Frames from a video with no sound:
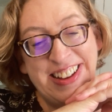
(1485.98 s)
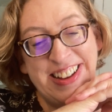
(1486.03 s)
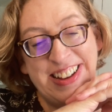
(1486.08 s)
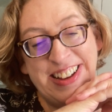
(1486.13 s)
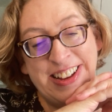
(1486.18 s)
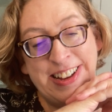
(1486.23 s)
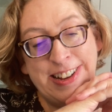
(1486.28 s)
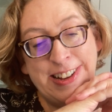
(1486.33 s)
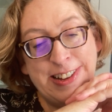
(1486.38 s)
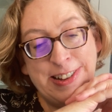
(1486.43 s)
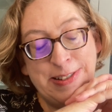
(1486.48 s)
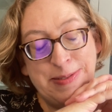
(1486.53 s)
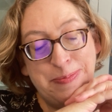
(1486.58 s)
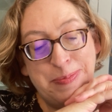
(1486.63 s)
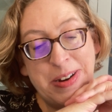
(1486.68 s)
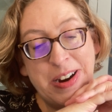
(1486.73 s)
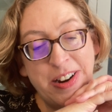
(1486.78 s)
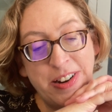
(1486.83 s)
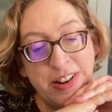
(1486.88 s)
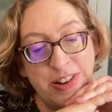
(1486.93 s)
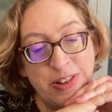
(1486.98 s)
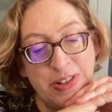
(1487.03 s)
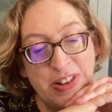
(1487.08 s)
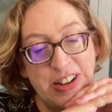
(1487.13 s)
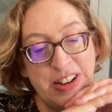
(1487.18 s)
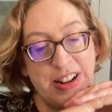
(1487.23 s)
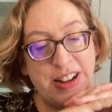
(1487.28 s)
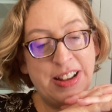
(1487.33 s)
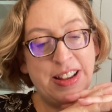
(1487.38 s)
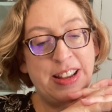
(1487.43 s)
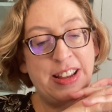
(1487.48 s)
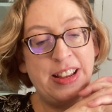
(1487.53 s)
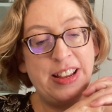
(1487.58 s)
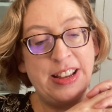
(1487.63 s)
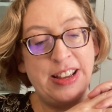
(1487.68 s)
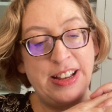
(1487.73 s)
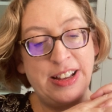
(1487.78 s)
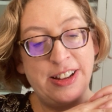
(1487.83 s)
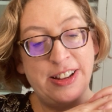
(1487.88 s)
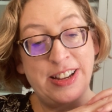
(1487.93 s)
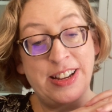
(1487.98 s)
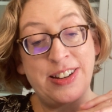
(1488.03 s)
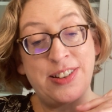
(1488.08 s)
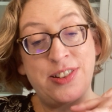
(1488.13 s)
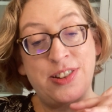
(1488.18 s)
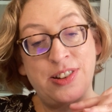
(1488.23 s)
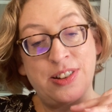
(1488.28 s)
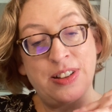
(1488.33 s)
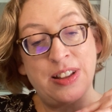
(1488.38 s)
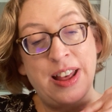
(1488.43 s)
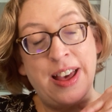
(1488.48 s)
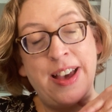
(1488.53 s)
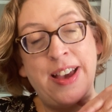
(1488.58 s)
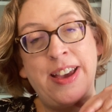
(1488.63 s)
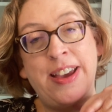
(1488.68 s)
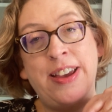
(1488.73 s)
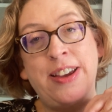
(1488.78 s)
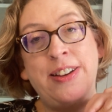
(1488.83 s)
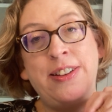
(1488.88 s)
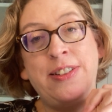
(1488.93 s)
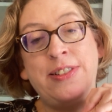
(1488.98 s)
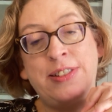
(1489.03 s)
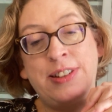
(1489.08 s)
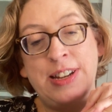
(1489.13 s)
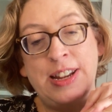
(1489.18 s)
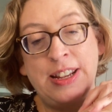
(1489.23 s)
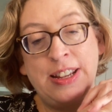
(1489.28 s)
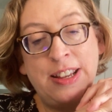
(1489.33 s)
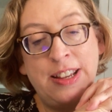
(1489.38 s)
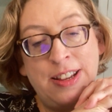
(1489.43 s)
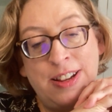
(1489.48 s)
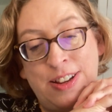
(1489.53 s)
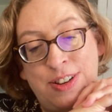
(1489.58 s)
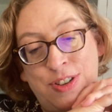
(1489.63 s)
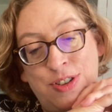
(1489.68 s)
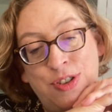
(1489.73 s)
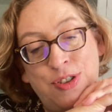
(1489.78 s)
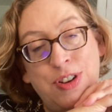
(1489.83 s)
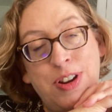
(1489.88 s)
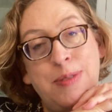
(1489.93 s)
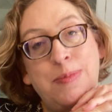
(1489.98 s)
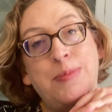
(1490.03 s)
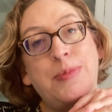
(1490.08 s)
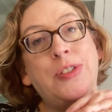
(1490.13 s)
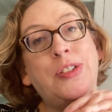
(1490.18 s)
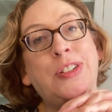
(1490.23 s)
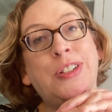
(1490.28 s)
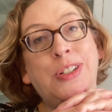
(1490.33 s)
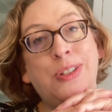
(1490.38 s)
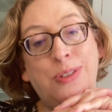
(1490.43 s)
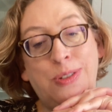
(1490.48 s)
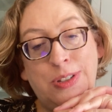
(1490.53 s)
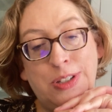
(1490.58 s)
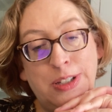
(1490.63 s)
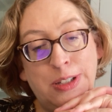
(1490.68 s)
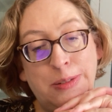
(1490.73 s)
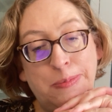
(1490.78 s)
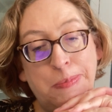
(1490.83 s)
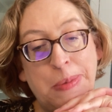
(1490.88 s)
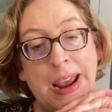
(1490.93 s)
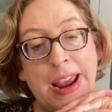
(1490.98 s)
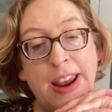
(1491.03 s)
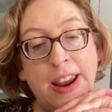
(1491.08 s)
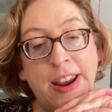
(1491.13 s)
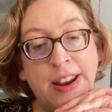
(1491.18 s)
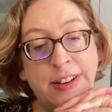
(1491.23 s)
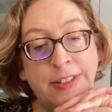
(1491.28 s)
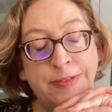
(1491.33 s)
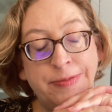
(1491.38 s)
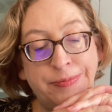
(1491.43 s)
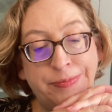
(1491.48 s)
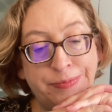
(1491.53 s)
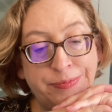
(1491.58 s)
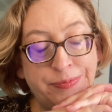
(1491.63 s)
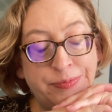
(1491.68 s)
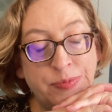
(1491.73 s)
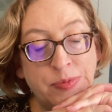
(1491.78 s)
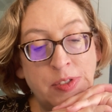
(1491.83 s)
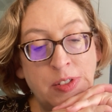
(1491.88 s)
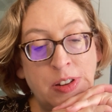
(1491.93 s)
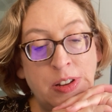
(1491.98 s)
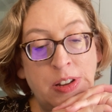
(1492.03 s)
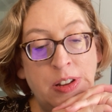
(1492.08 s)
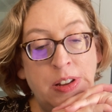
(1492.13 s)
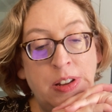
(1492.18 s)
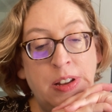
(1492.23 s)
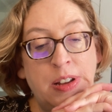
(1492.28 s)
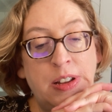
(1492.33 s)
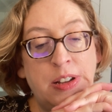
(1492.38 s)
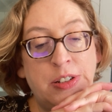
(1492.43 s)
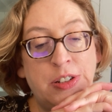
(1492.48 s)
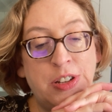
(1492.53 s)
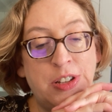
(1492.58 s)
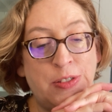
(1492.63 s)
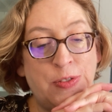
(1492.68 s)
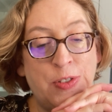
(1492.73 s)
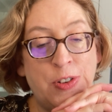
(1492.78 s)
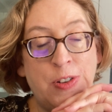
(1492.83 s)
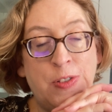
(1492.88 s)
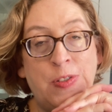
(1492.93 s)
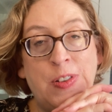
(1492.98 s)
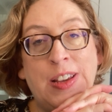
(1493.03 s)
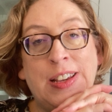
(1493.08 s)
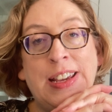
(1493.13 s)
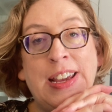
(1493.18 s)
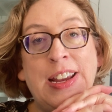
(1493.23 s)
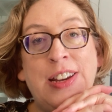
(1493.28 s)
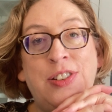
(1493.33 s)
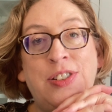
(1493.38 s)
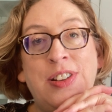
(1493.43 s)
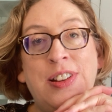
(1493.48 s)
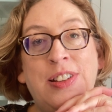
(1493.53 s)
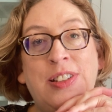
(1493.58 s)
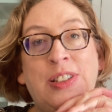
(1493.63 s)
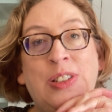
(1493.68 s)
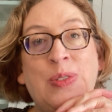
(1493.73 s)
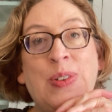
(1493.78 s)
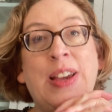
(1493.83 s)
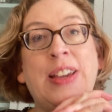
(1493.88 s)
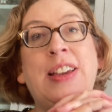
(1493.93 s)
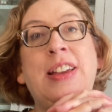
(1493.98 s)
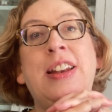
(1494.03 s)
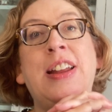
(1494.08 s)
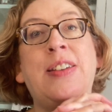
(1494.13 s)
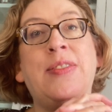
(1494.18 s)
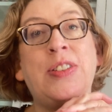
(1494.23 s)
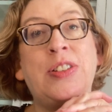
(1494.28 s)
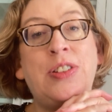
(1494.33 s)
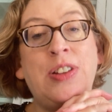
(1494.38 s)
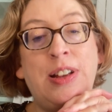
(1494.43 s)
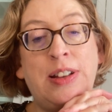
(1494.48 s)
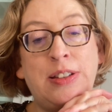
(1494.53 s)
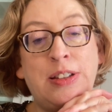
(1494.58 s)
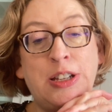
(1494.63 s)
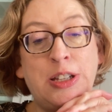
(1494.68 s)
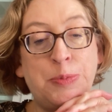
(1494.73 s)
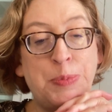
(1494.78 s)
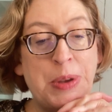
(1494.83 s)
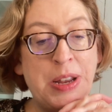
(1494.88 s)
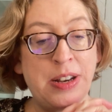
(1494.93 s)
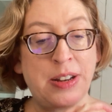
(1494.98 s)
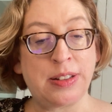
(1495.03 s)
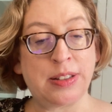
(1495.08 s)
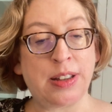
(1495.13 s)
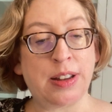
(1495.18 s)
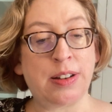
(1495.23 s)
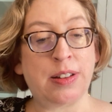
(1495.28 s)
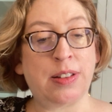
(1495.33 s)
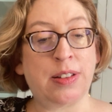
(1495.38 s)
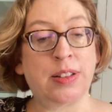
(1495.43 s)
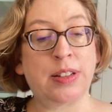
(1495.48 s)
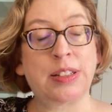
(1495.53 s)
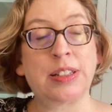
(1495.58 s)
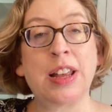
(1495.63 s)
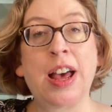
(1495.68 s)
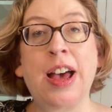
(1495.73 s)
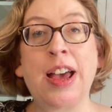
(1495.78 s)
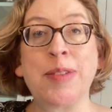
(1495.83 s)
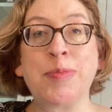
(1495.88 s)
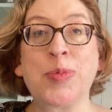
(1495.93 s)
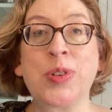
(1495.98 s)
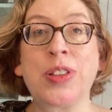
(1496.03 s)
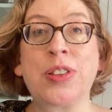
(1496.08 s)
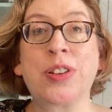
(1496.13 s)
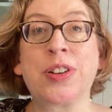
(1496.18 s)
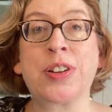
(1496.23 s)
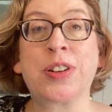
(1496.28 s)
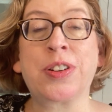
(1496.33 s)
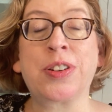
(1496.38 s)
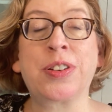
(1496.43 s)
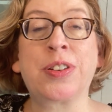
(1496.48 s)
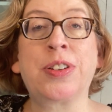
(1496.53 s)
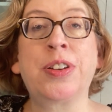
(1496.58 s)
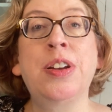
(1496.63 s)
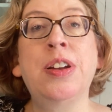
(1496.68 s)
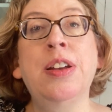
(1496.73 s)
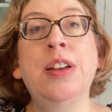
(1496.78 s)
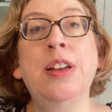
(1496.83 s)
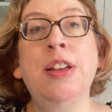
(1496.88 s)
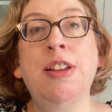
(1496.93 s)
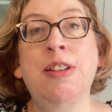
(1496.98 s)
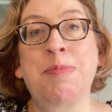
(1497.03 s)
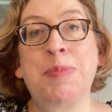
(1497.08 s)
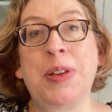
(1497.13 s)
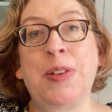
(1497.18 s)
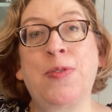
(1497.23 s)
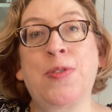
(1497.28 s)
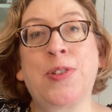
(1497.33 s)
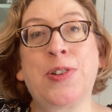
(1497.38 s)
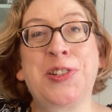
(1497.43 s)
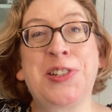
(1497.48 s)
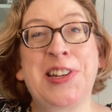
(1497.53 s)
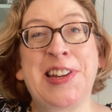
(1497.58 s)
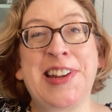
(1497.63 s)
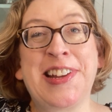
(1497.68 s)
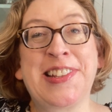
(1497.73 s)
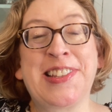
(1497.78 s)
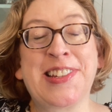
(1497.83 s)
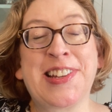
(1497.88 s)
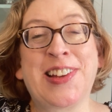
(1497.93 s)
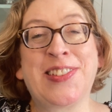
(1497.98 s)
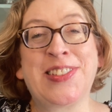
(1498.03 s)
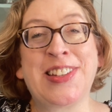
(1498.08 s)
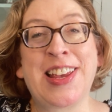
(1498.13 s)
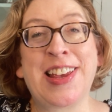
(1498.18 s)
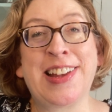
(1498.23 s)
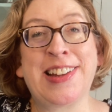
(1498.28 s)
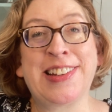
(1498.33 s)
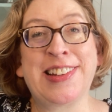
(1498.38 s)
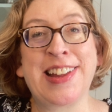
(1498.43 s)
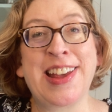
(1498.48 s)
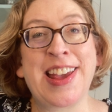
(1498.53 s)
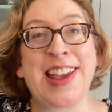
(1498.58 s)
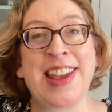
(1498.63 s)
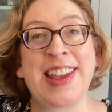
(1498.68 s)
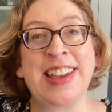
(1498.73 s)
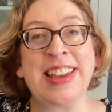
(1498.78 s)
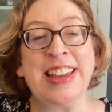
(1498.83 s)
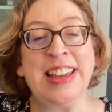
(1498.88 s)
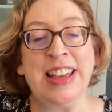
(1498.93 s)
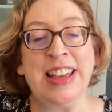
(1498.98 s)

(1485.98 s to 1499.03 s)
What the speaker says: Margaux and I in July are taking a trip to Spain. just for a vacation so I can have a chance to spend a little time with her before she heads off to LA.